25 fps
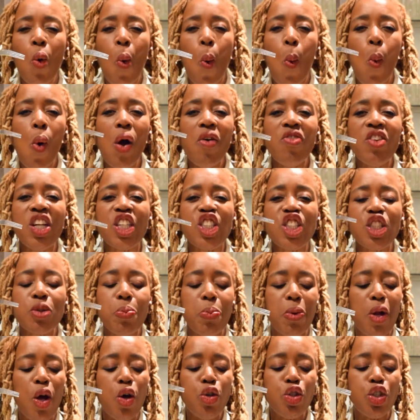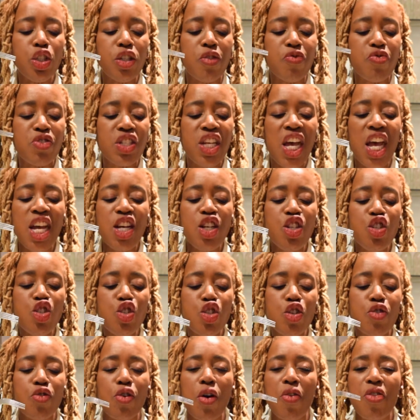What an explosion of
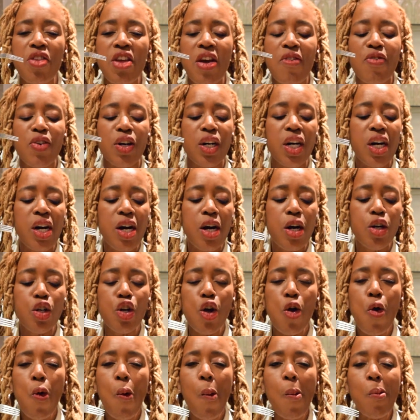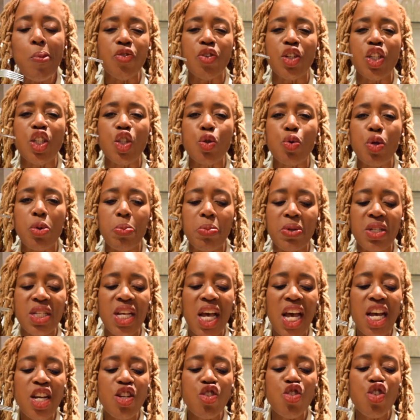taste. You've got the avocado, you've got the sweet
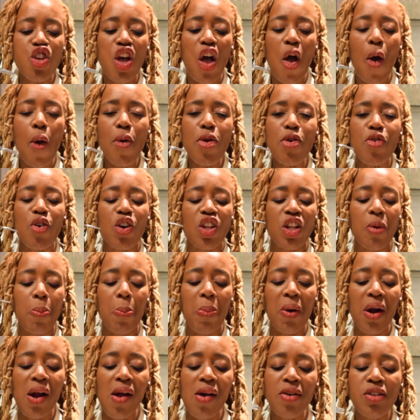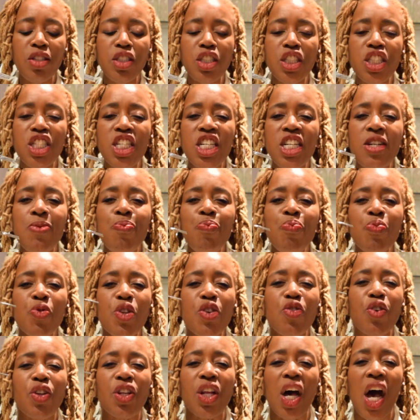potato, you've got the plantain,
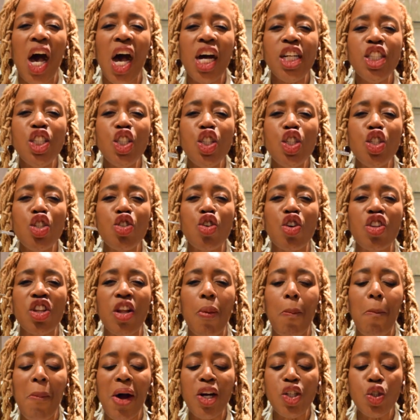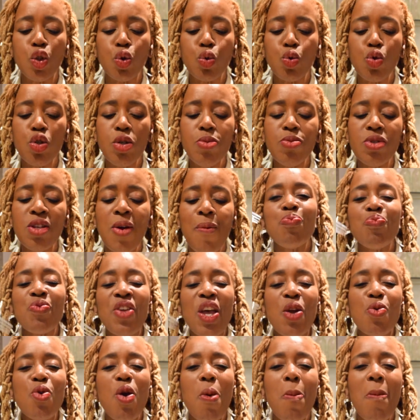you've got the onions, you've got the mushrooms.
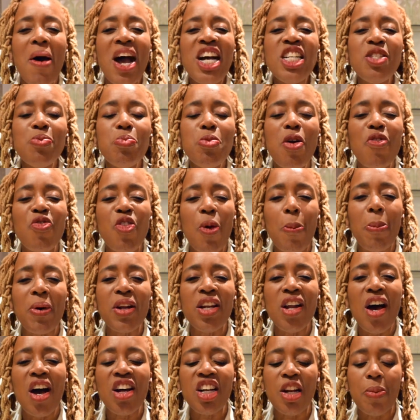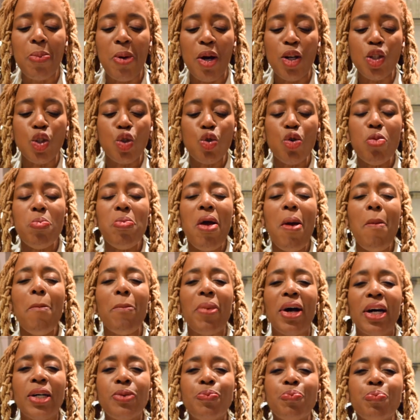It reminds me of the banana boat. Do you
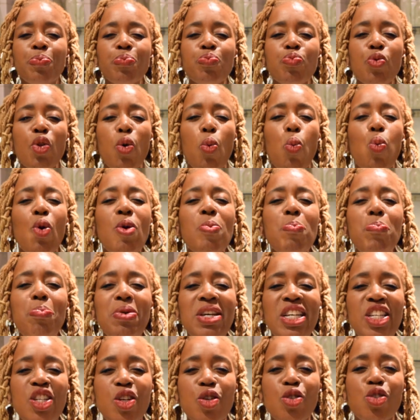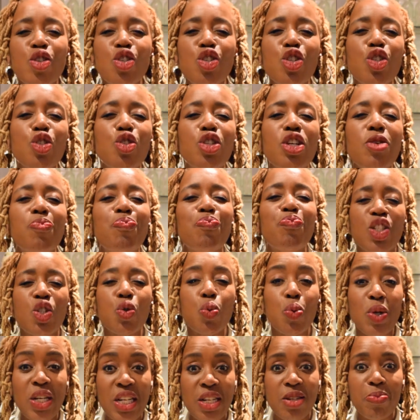remember? Wimpy used to do the
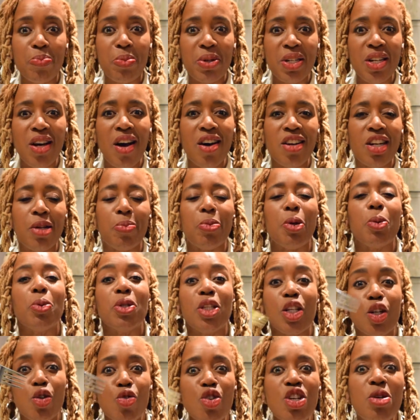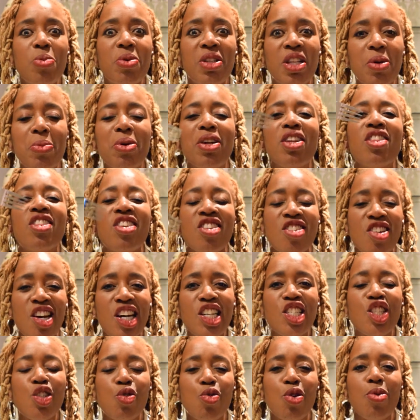sweet banana boat with the cream in the middle and the
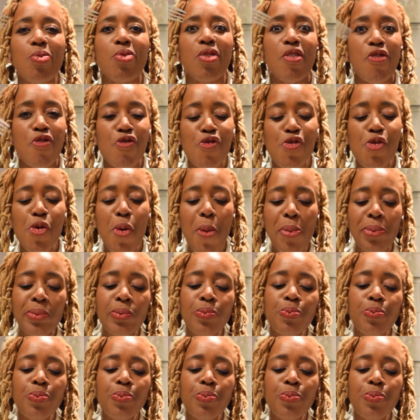ice cream and the fruit.